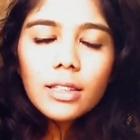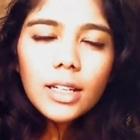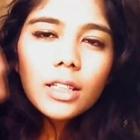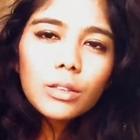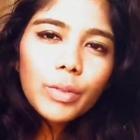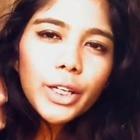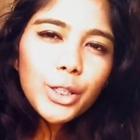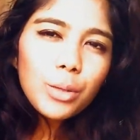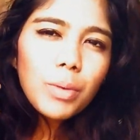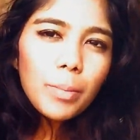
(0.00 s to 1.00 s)
in the next
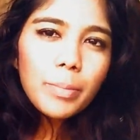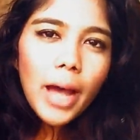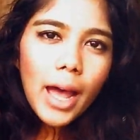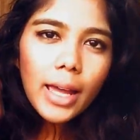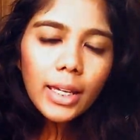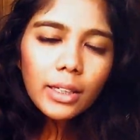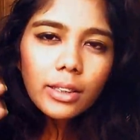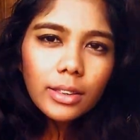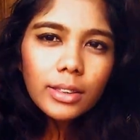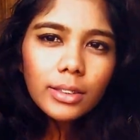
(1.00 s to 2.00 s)
video. Bye bye.